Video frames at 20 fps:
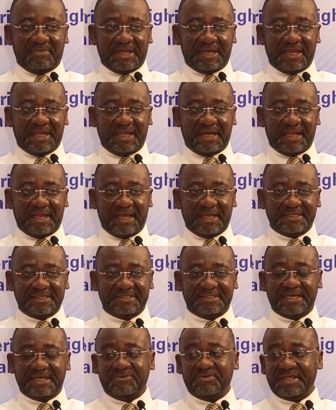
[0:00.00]
But then I
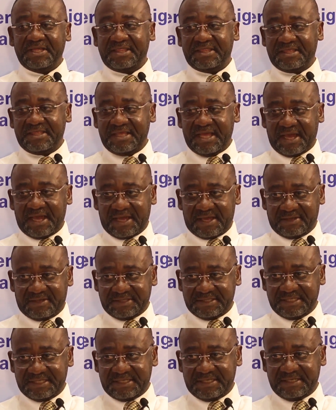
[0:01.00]
stayed with the
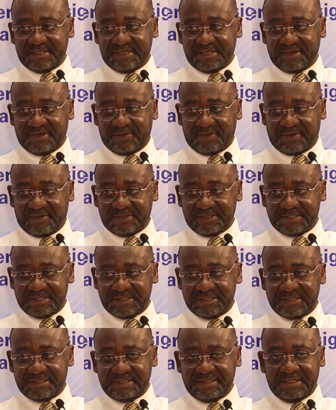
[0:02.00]
accounting
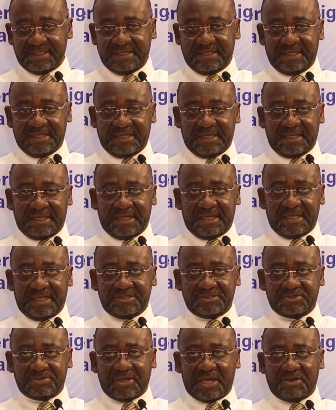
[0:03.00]
course.
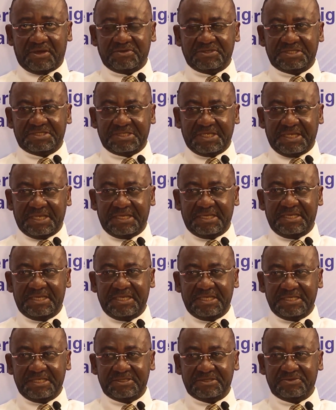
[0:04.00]
And so I would say
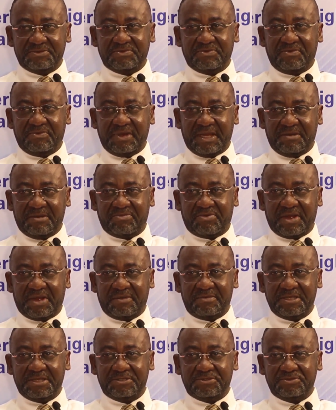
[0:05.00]
these were
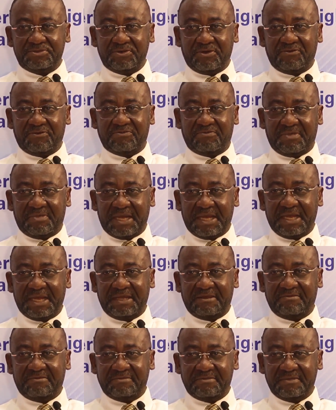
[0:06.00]
probably two of
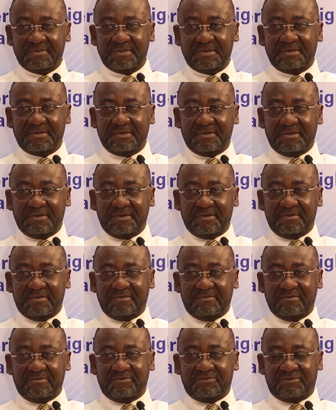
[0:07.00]
my
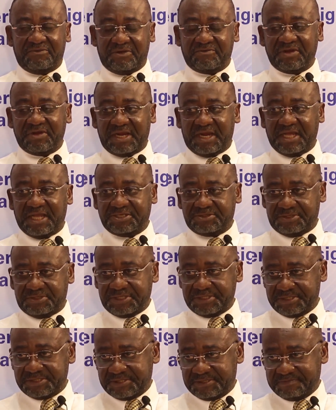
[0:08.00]
favorite
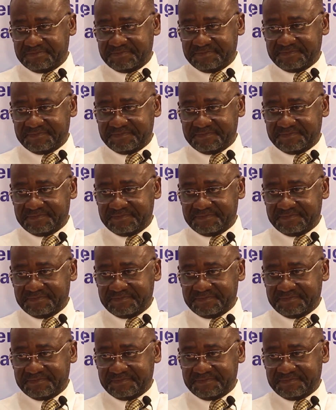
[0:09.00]
lectures.